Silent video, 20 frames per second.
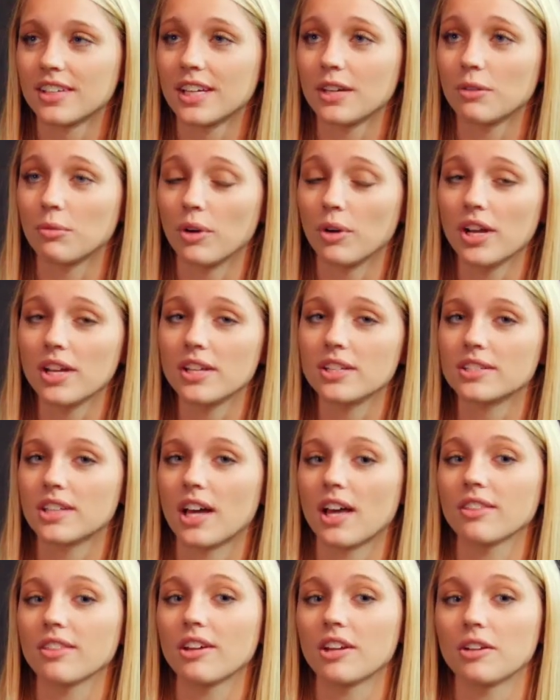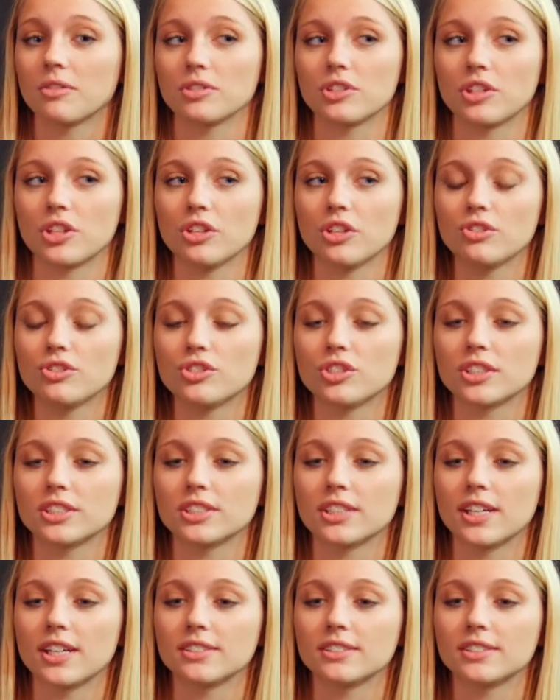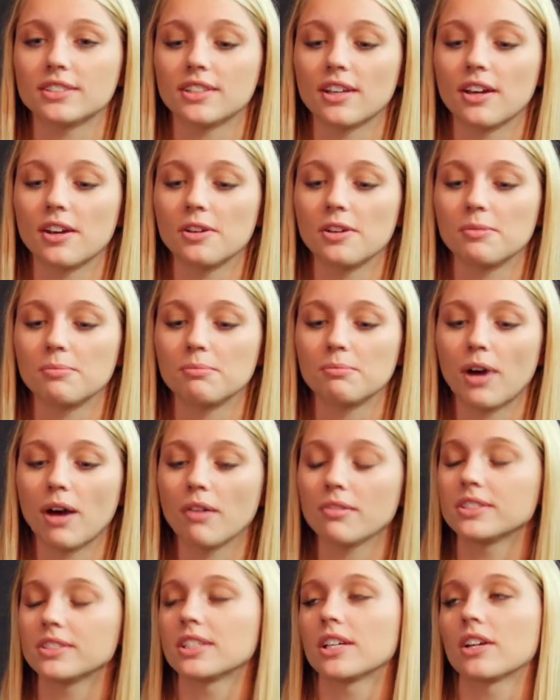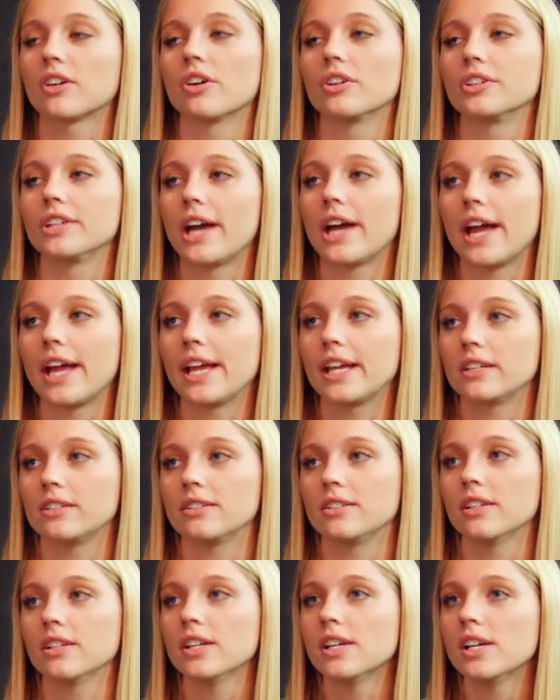It was. I thought it was a huge success. Um, I was there all day and.